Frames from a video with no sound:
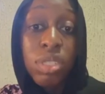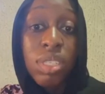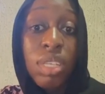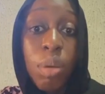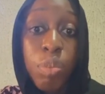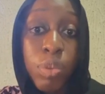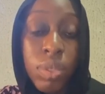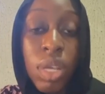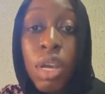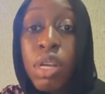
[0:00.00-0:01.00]

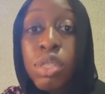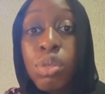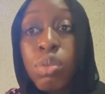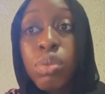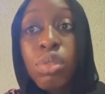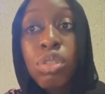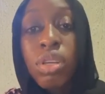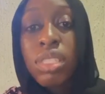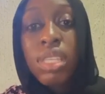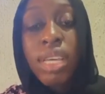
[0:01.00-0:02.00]
samples. So you
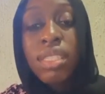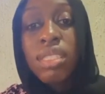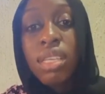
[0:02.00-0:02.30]
just get